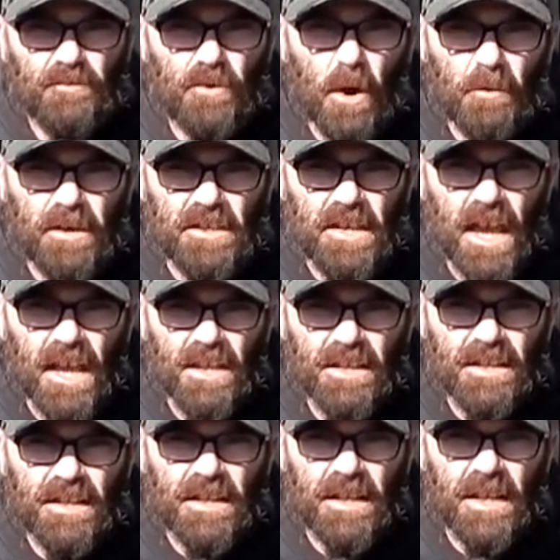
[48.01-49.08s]
probably tell
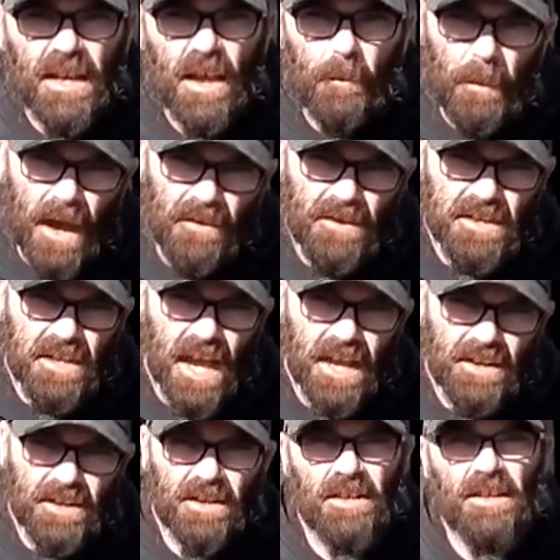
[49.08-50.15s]
by the
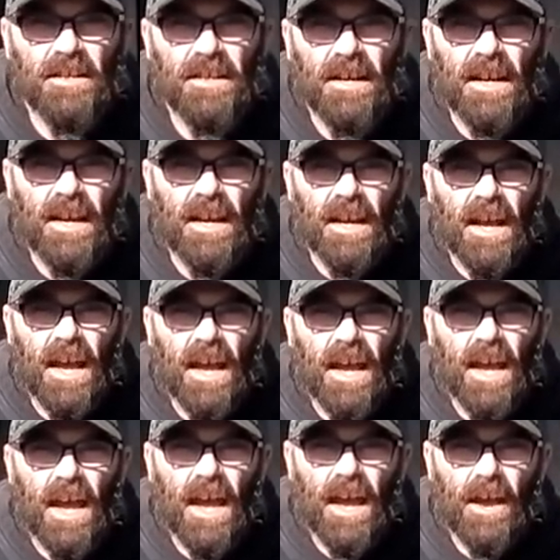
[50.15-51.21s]
title,
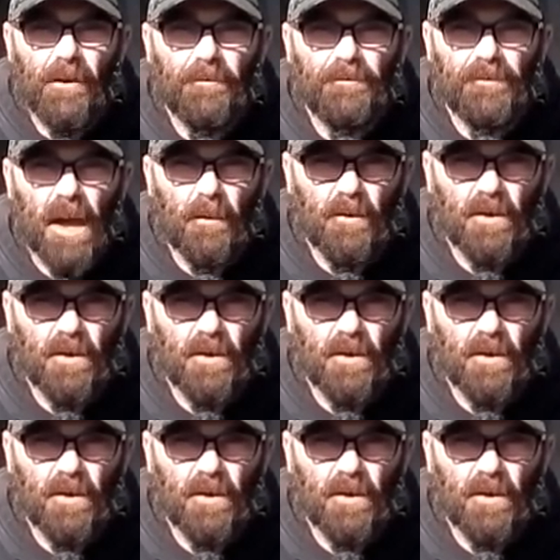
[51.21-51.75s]
um, I'm